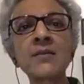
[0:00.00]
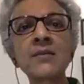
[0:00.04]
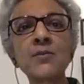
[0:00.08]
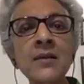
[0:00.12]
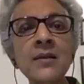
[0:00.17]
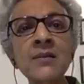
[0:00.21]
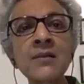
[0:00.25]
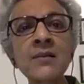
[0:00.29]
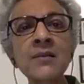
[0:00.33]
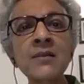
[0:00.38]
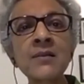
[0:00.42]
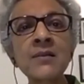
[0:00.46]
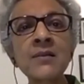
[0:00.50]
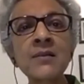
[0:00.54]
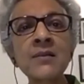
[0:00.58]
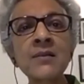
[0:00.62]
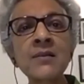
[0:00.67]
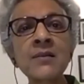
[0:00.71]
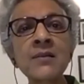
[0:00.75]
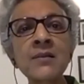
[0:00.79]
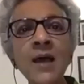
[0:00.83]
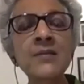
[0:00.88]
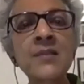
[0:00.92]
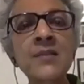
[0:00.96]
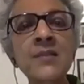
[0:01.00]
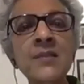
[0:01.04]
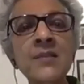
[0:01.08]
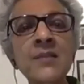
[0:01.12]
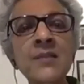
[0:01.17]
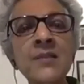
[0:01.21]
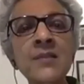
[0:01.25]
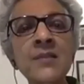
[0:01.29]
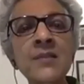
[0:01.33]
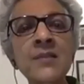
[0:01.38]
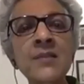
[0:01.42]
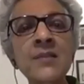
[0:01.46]
You know, medical
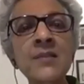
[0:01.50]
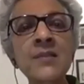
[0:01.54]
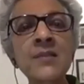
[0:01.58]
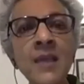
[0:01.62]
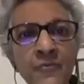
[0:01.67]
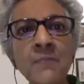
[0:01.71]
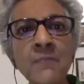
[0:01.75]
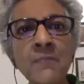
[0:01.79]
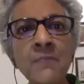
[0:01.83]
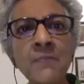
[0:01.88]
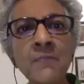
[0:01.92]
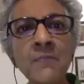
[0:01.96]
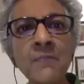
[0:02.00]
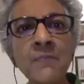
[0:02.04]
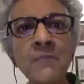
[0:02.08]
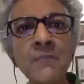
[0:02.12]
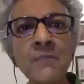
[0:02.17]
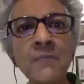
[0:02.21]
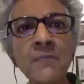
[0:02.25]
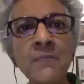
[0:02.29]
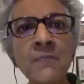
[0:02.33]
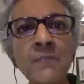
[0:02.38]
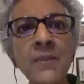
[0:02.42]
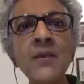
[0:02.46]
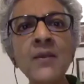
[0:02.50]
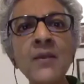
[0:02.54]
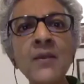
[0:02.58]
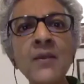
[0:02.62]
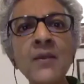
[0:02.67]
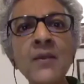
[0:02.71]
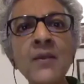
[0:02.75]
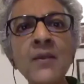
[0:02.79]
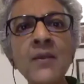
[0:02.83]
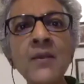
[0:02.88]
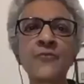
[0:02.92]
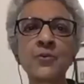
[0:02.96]
science itself can be
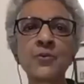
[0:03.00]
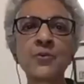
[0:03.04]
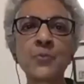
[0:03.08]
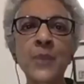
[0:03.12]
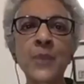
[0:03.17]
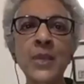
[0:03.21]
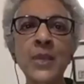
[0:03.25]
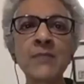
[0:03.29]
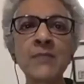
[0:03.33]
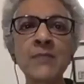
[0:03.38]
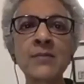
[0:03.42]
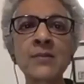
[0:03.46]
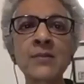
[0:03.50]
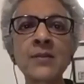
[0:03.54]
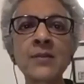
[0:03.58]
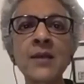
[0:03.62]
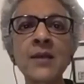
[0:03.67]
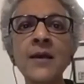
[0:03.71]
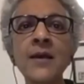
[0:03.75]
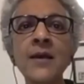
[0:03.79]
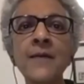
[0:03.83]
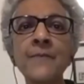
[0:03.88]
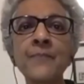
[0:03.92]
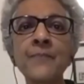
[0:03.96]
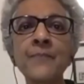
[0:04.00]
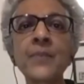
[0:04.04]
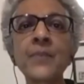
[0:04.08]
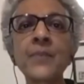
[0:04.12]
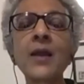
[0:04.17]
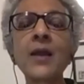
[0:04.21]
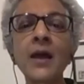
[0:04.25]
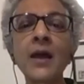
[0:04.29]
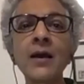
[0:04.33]
violent in different ways.